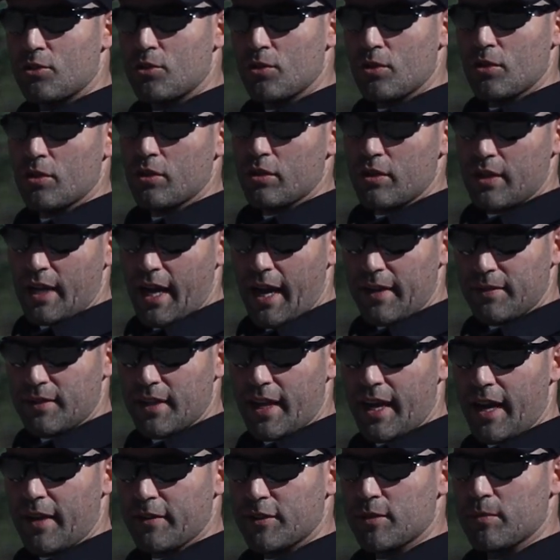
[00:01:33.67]
shooter, you have
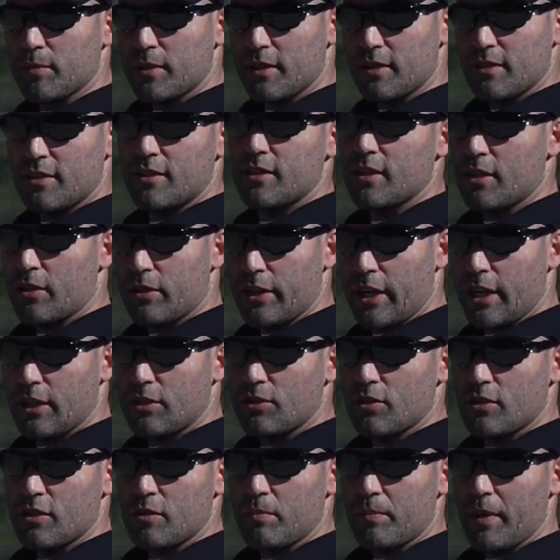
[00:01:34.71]
to have some
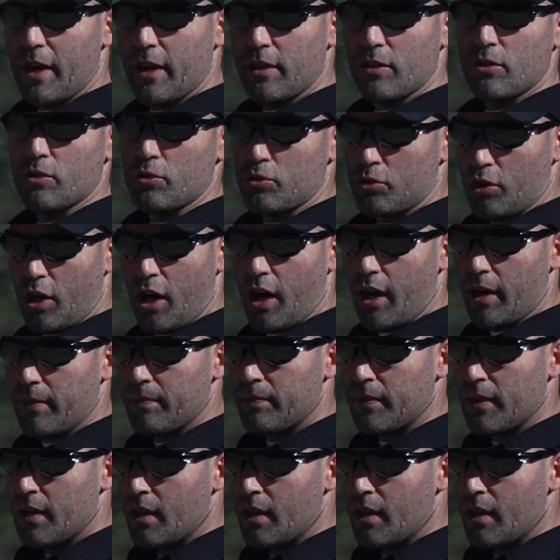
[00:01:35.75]
considerations about your draw.